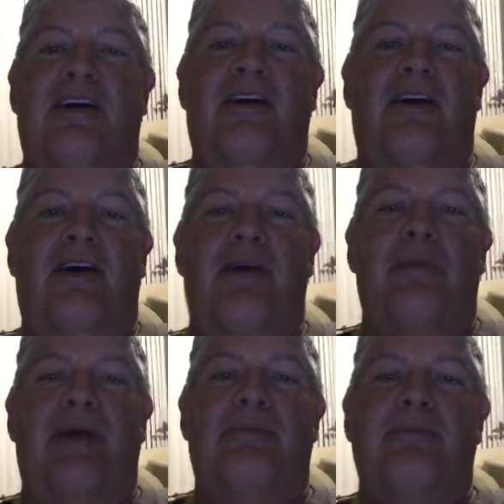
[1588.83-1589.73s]
All right,
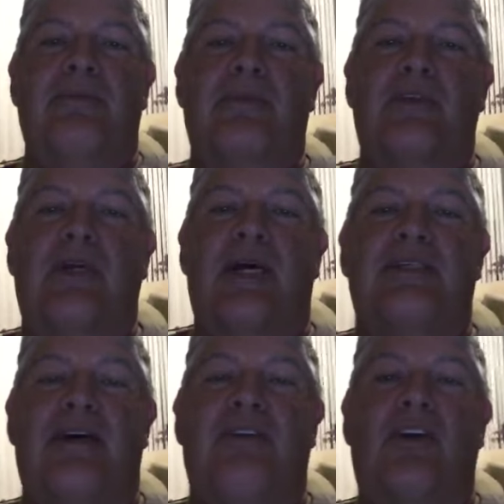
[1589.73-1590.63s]
man. You guys
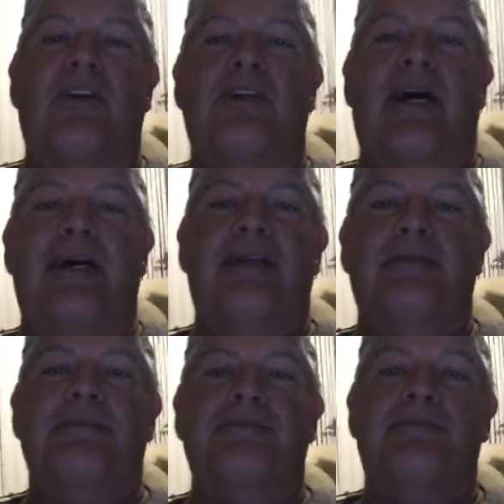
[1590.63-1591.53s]
have a good night,
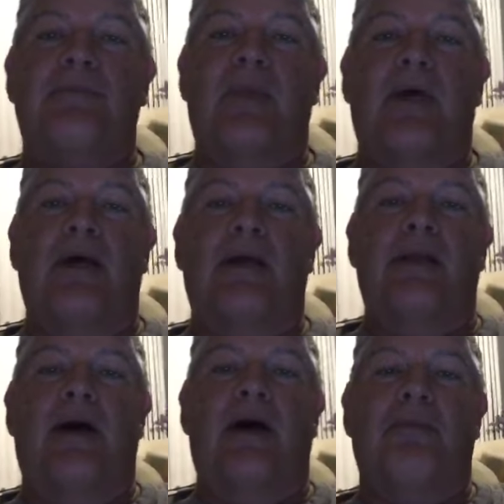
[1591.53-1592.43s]

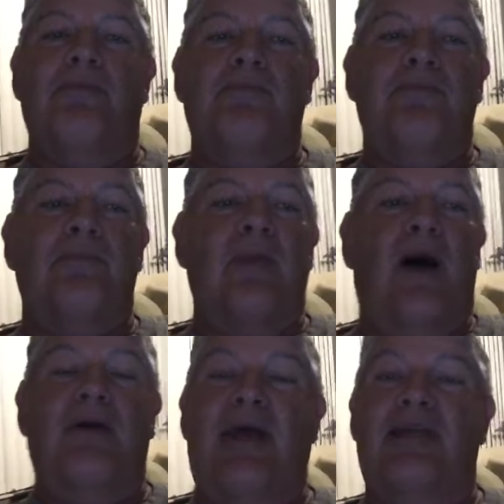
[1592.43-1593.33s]
and I'll
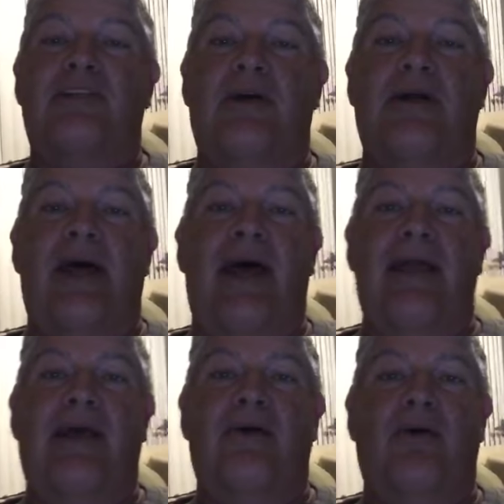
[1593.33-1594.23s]
catch you on the
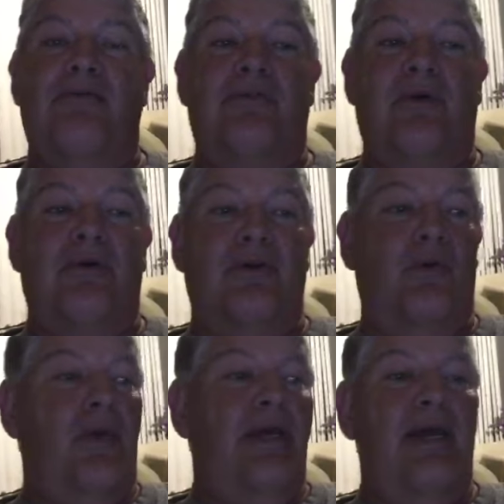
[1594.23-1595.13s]
hangout over on the
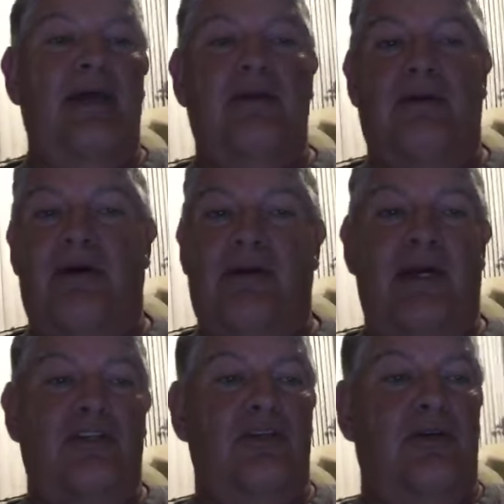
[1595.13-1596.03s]
weekend, or I'll
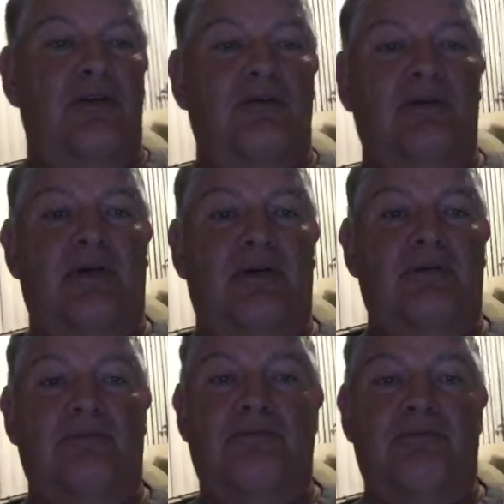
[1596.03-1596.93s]
catch you on
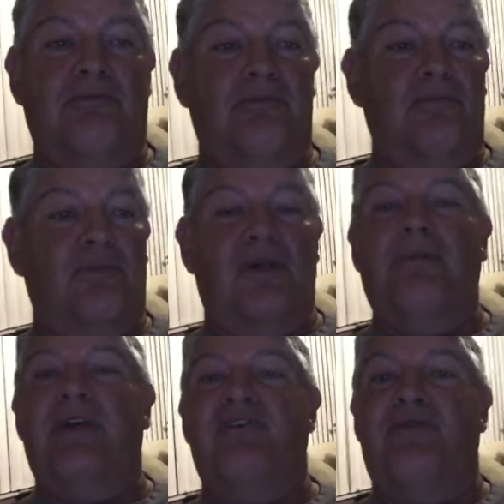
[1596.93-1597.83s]

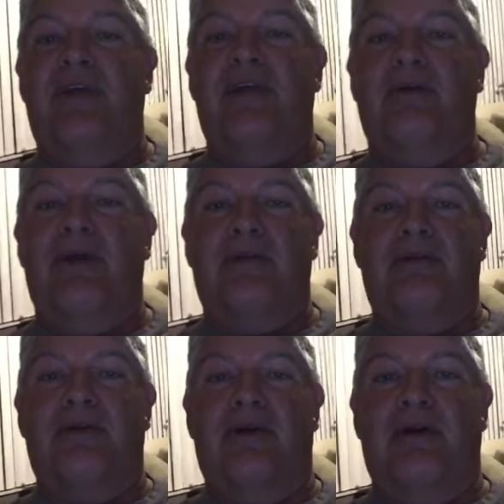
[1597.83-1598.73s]
somebody's video
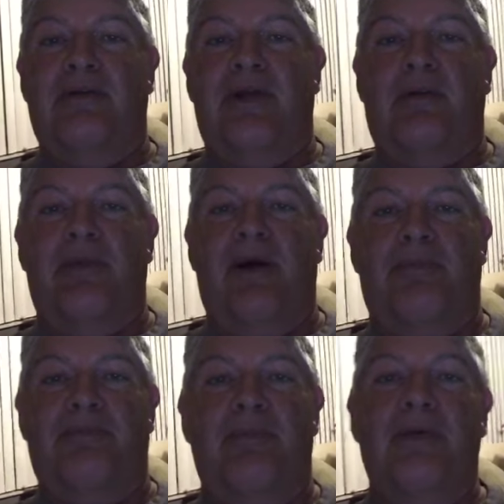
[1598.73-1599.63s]
that'll be up
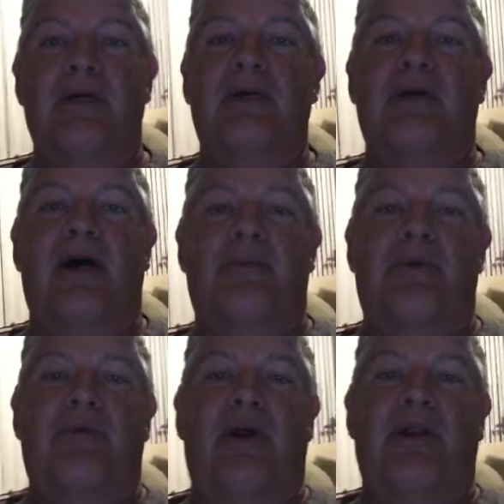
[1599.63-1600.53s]

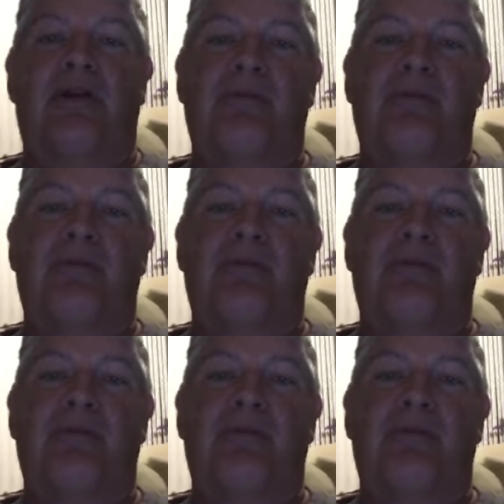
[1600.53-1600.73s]
and running.